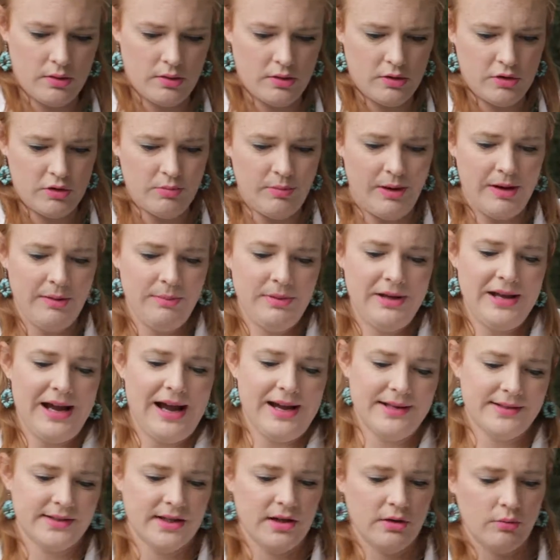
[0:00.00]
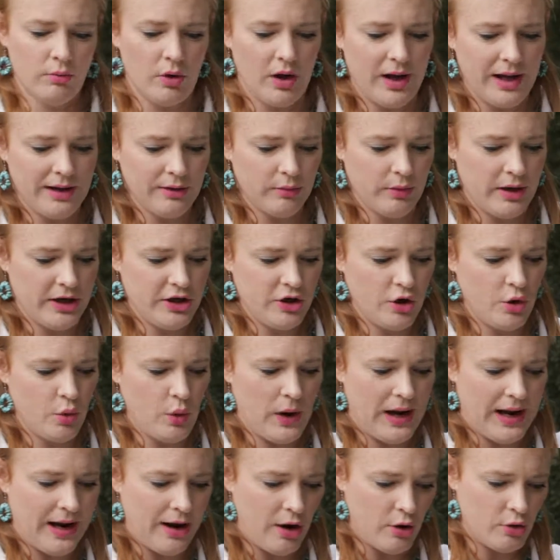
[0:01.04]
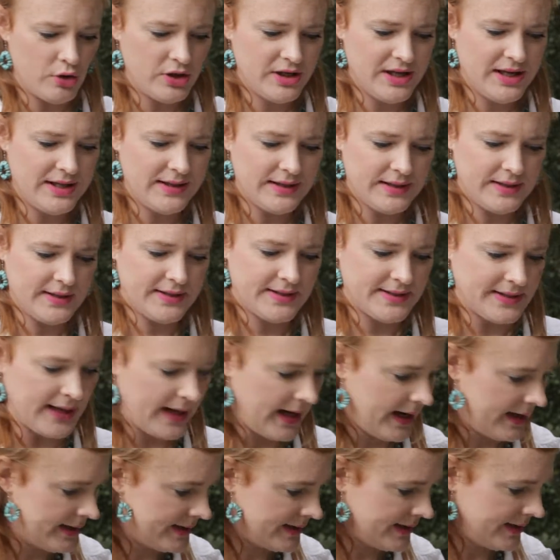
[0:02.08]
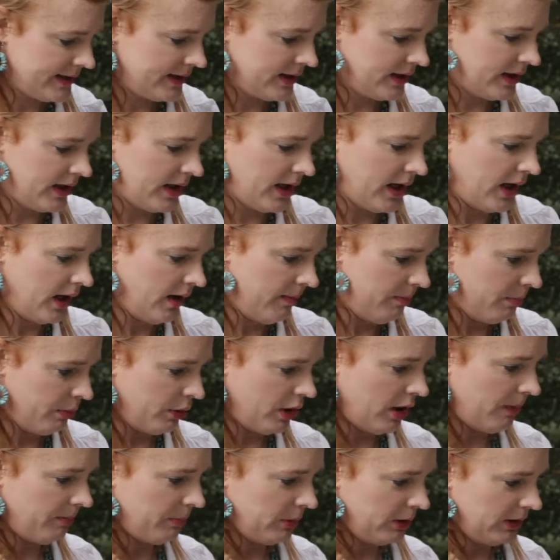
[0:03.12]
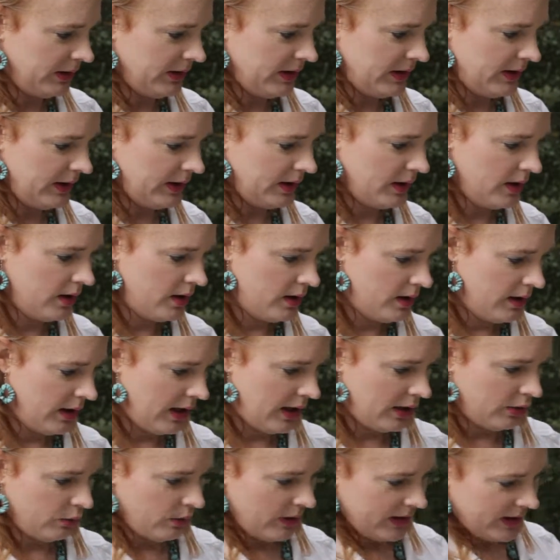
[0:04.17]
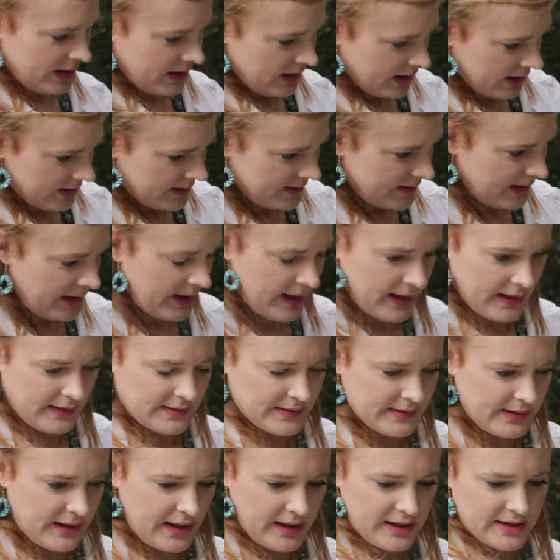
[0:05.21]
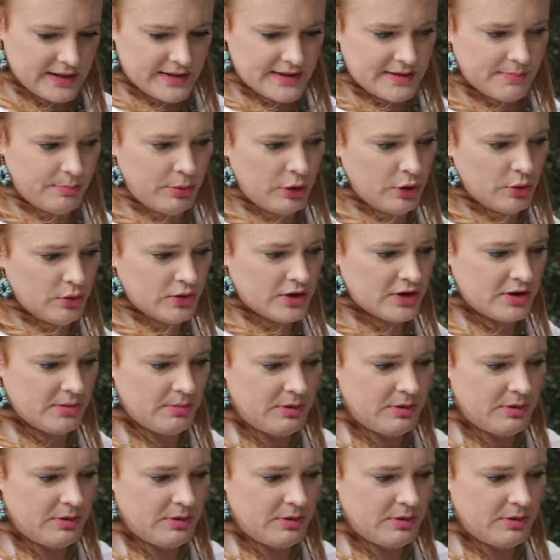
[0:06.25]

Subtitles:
you might be asking, well, how do I know how to get the sizing cut properly? How do I cut that like it's supposed to